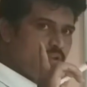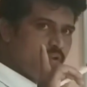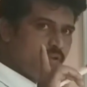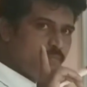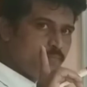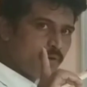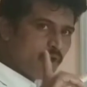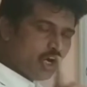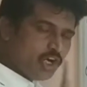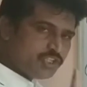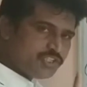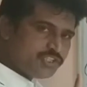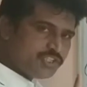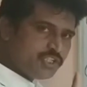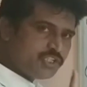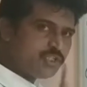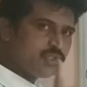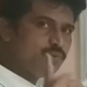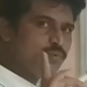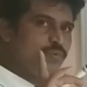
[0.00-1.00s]

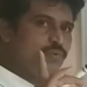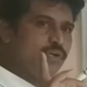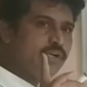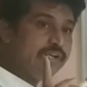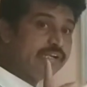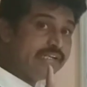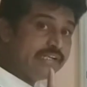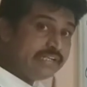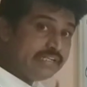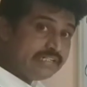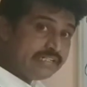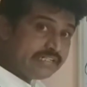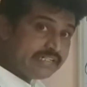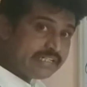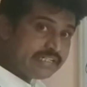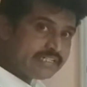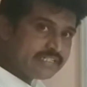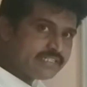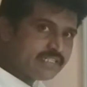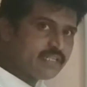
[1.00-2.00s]
positive
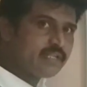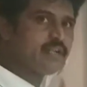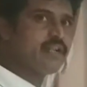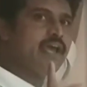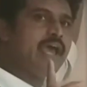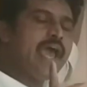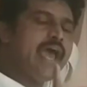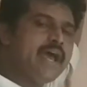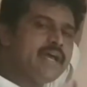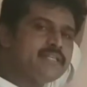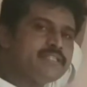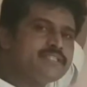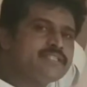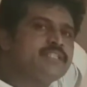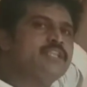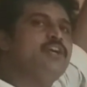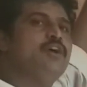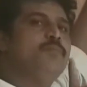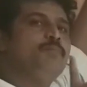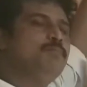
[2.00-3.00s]
integer
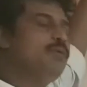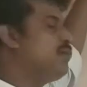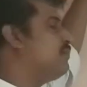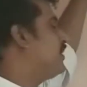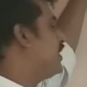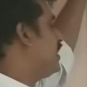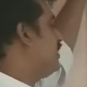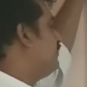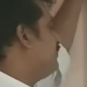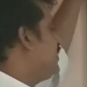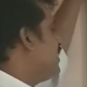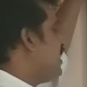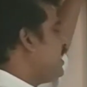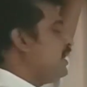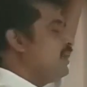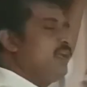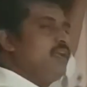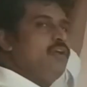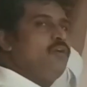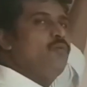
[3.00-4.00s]
as power of the
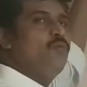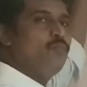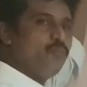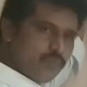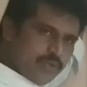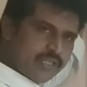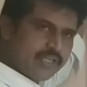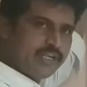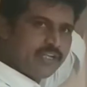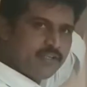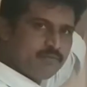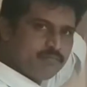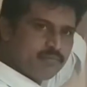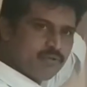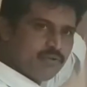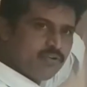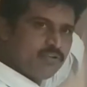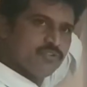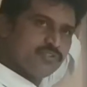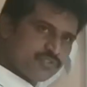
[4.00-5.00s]
variable.
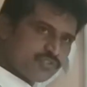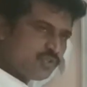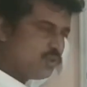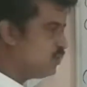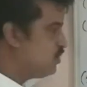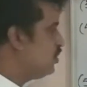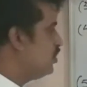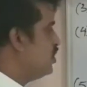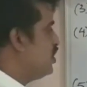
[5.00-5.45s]
So